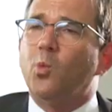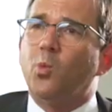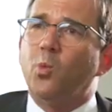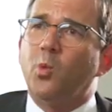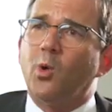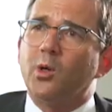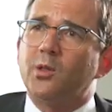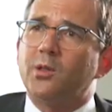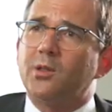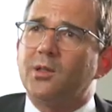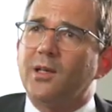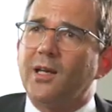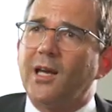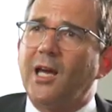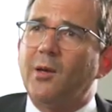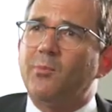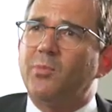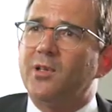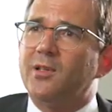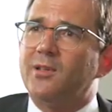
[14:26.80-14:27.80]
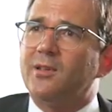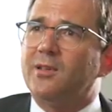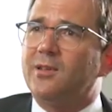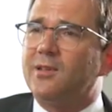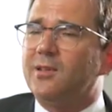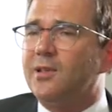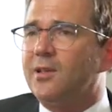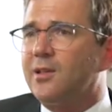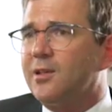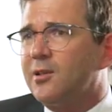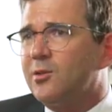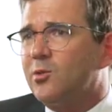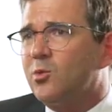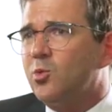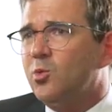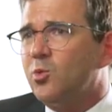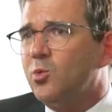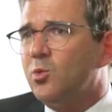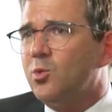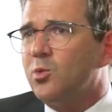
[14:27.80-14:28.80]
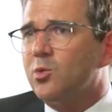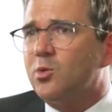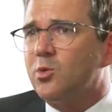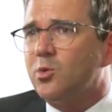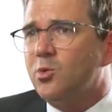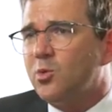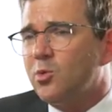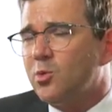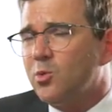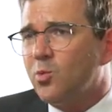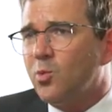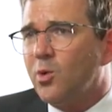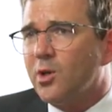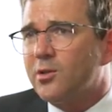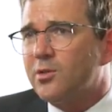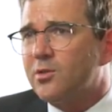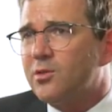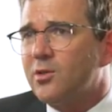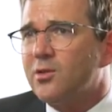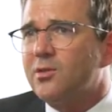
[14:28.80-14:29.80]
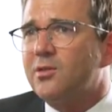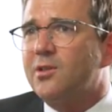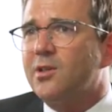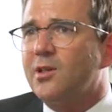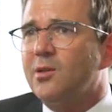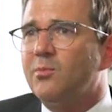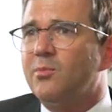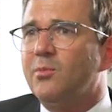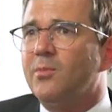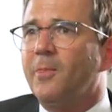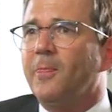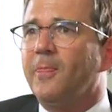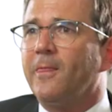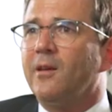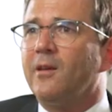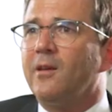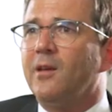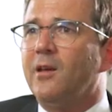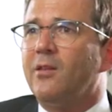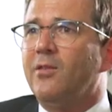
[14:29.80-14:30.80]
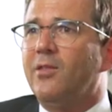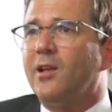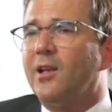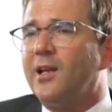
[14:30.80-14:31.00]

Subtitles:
what happens to what system in the